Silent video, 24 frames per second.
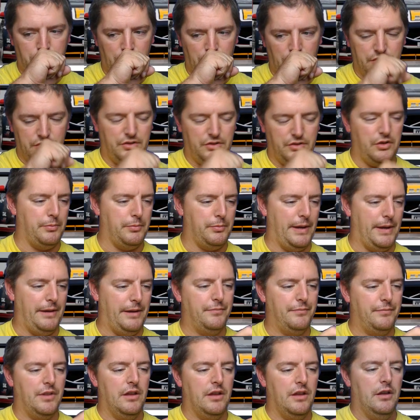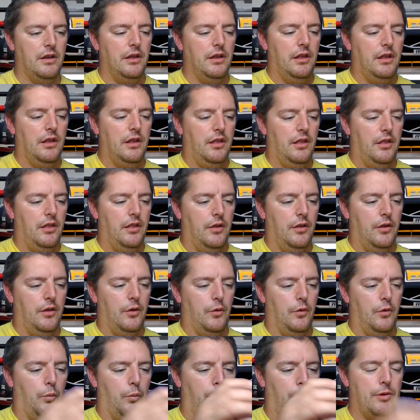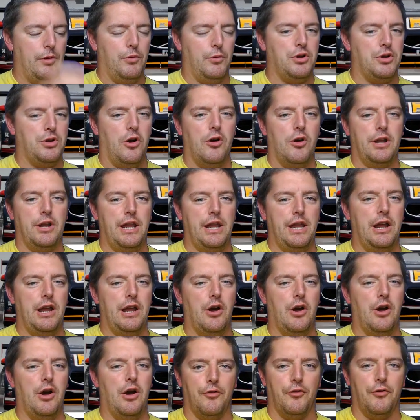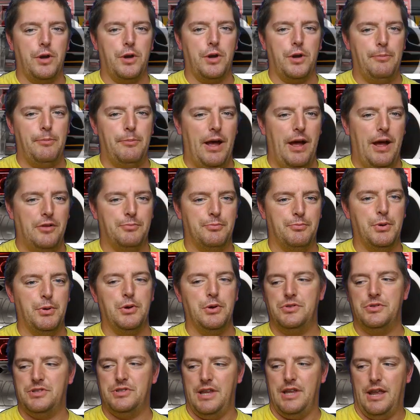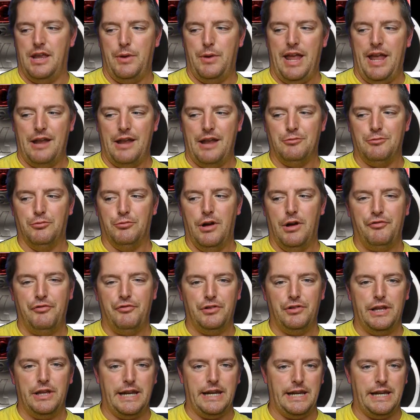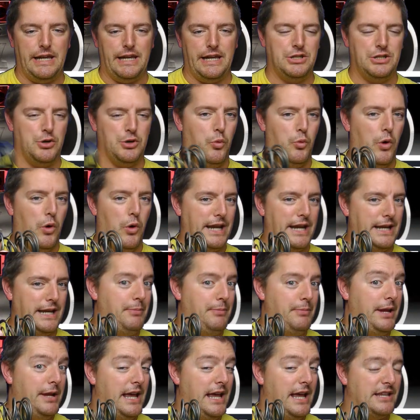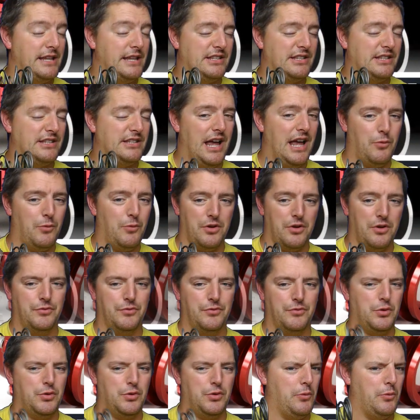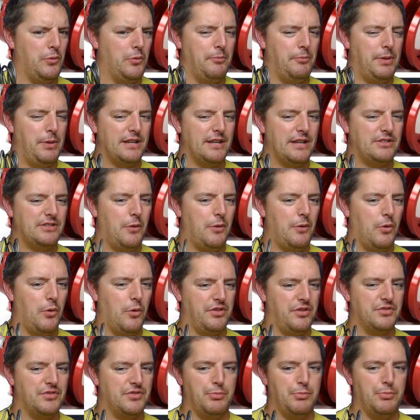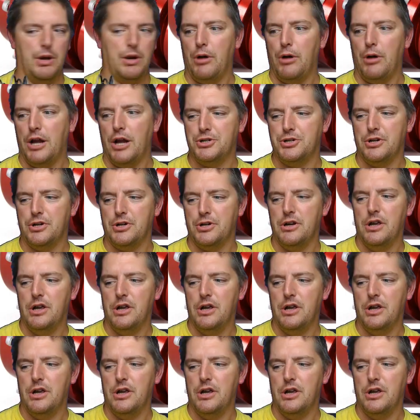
excuse me we were targeting over 40 pounds of boost and we had roughly 20 psi worth of 21 psi worth of spring pressure